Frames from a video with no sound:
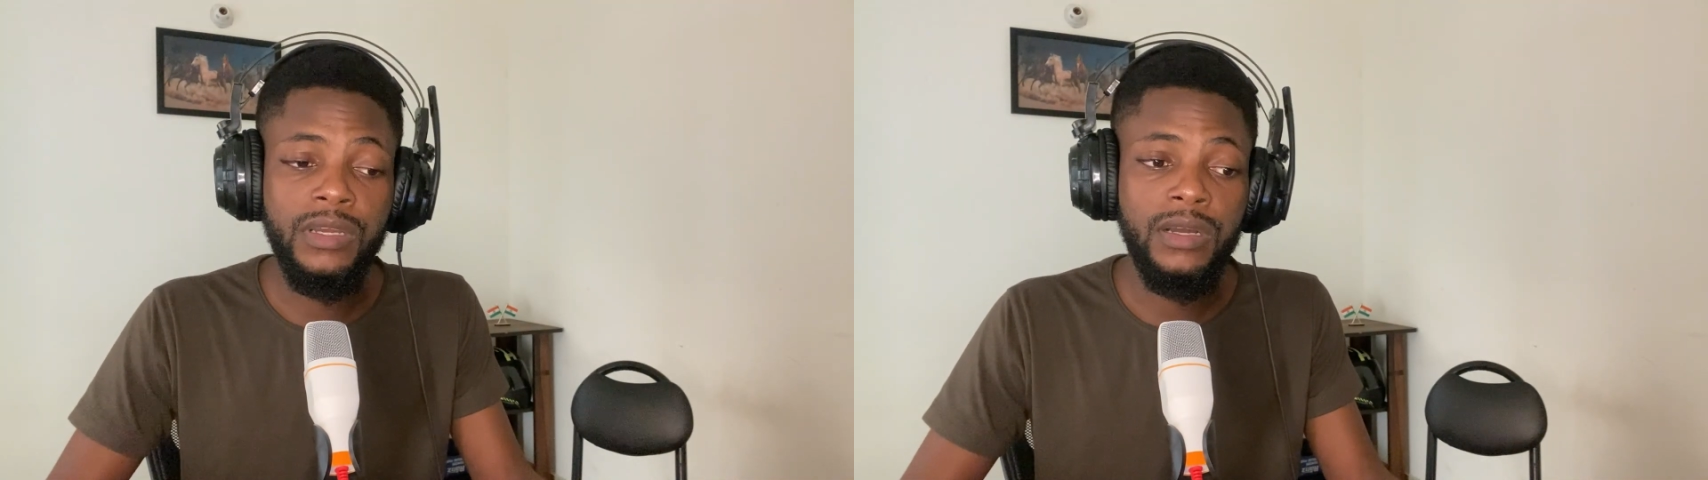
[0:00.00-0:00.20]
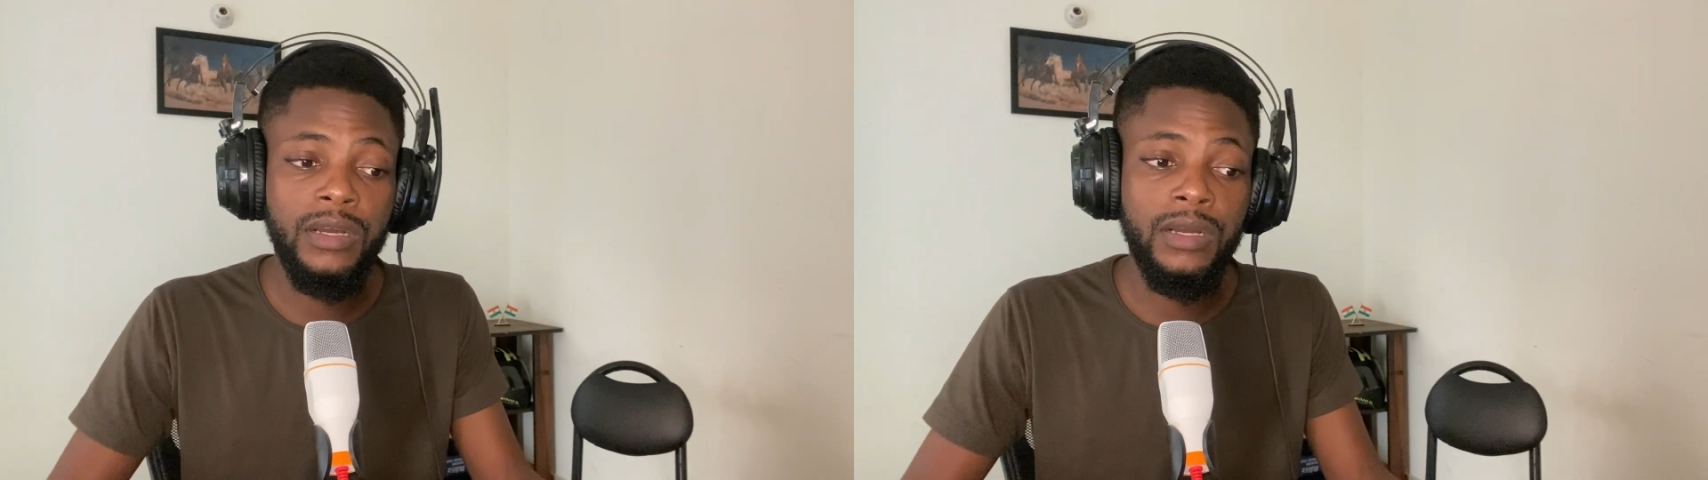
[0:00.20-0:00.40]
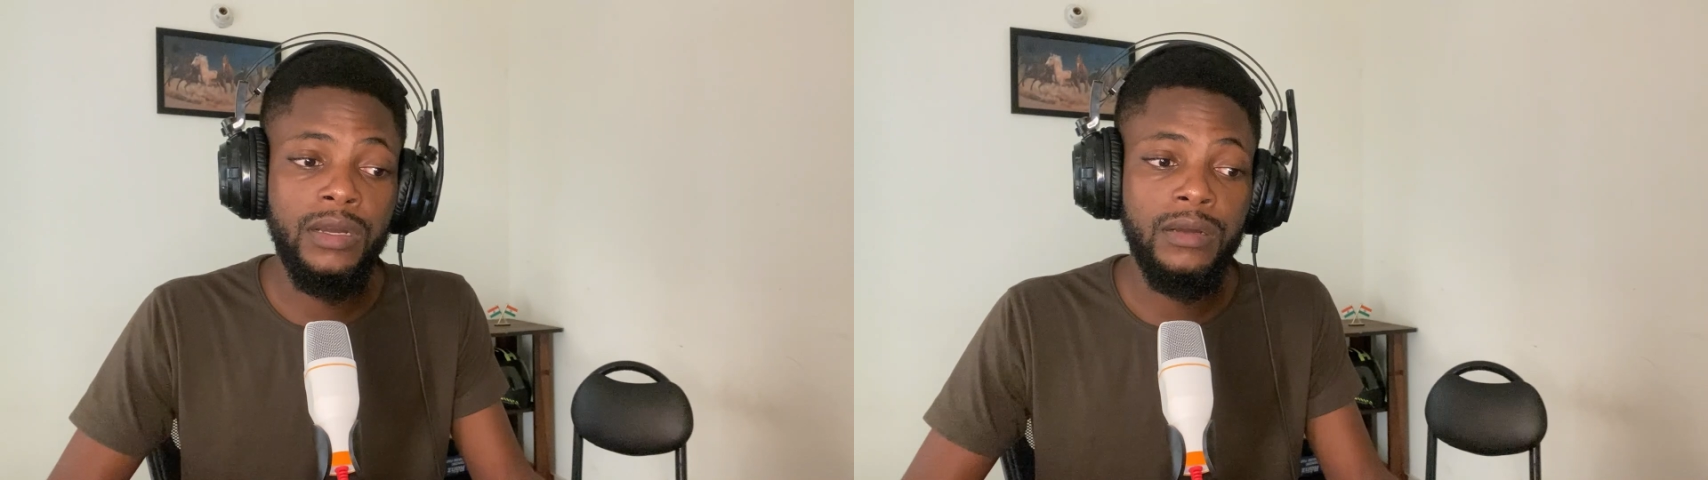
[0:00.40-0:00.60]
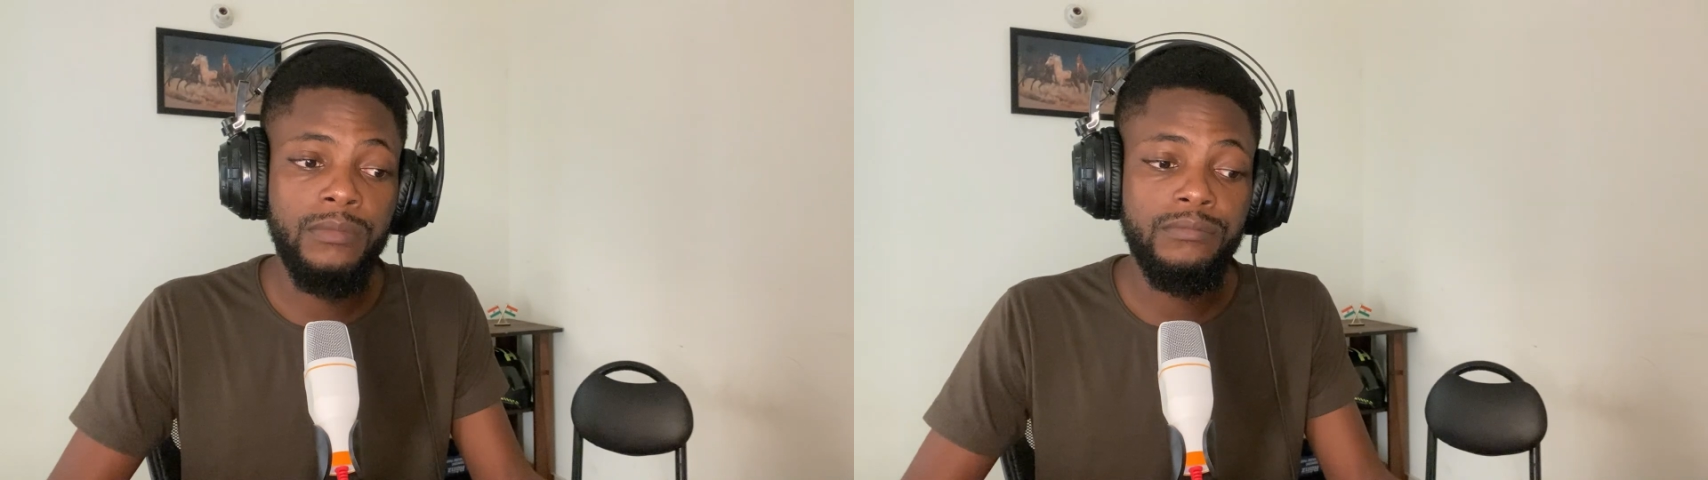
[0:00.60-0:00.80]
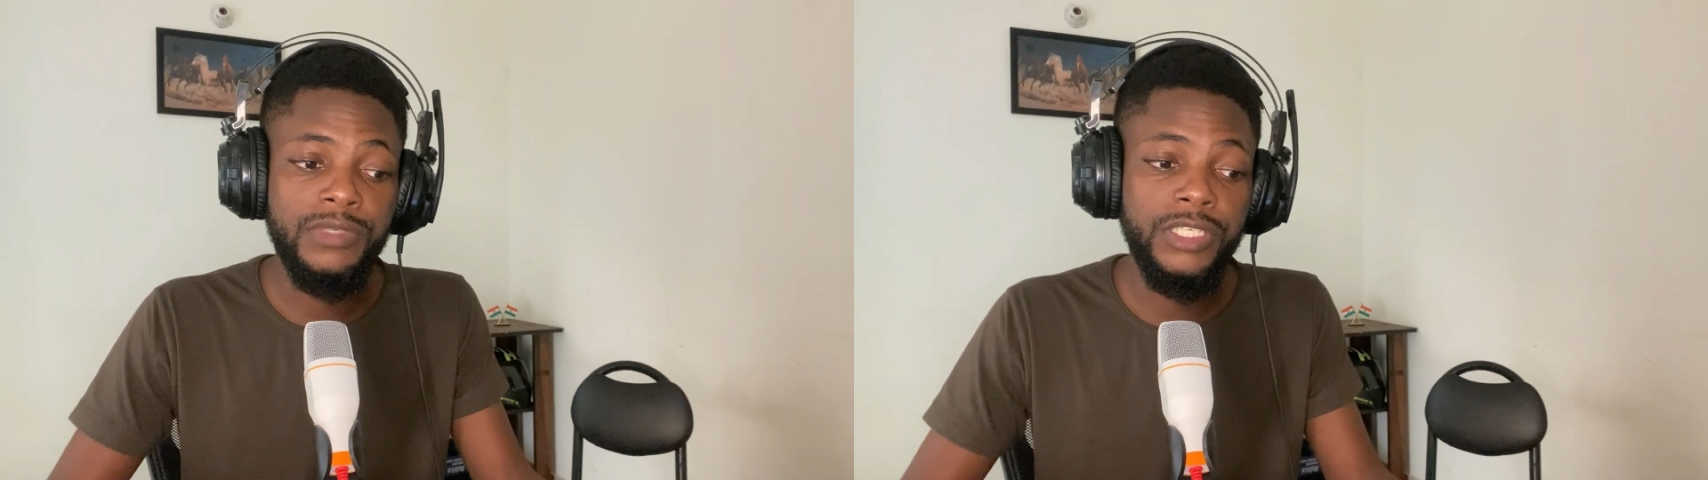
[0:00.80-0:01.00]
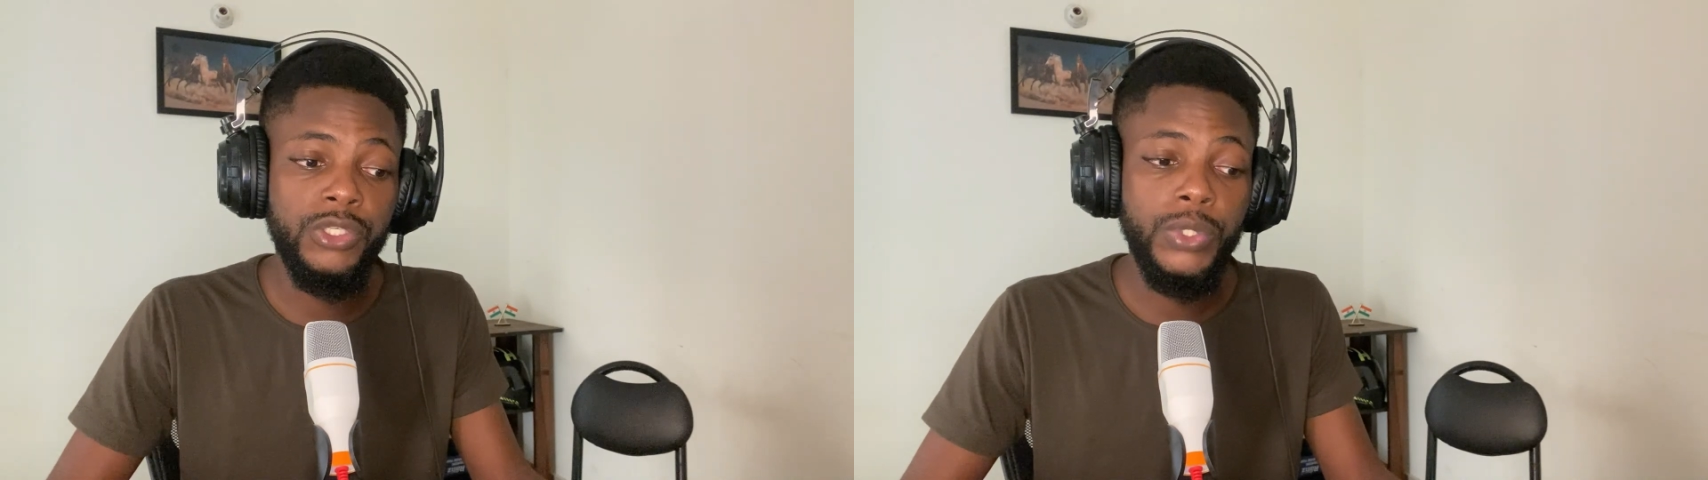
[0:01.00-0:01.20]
you know,